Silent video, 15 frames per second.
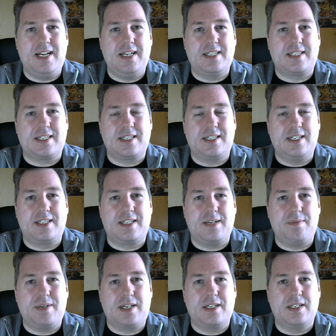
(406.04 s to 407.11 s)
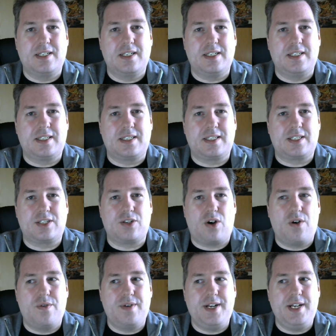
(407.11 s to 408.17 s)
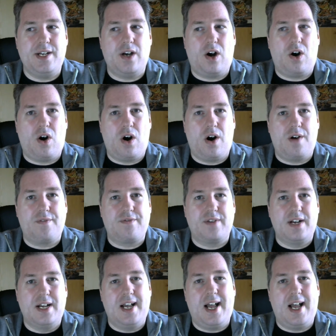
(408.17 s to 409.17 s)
is the typical story of